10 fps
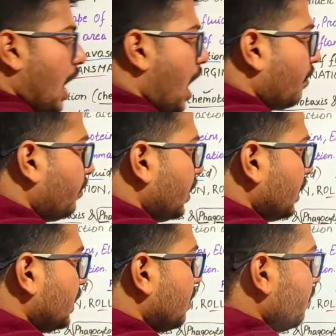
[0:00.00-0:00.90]

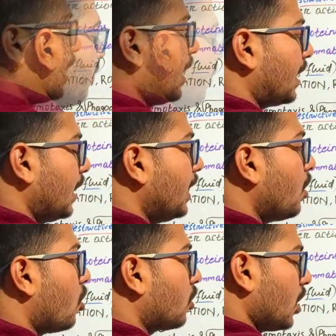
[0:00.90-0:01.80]
after the
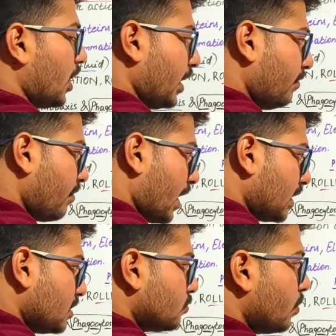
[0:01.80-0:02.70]
platelet or clotting
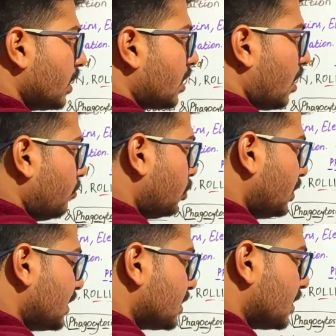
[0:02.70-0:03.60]
factors will come to this